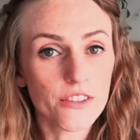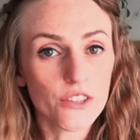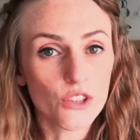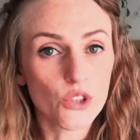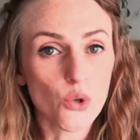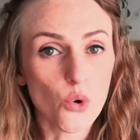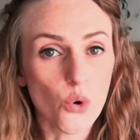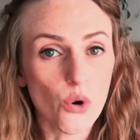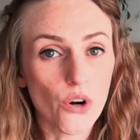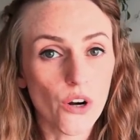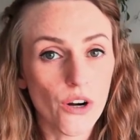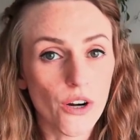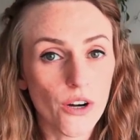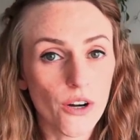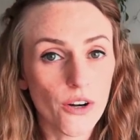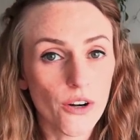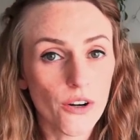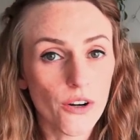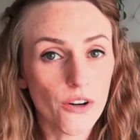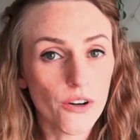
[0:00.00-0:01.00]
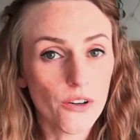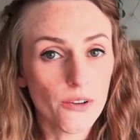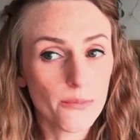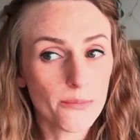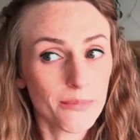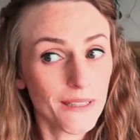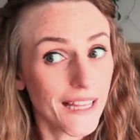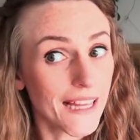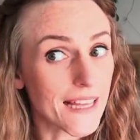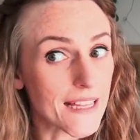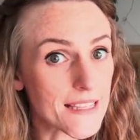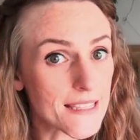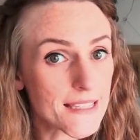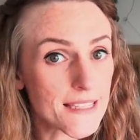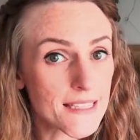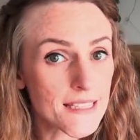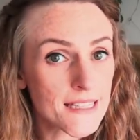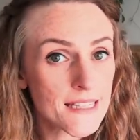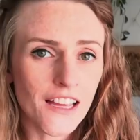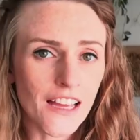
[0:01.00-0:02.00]
your
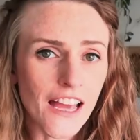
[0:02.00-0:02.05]
plants.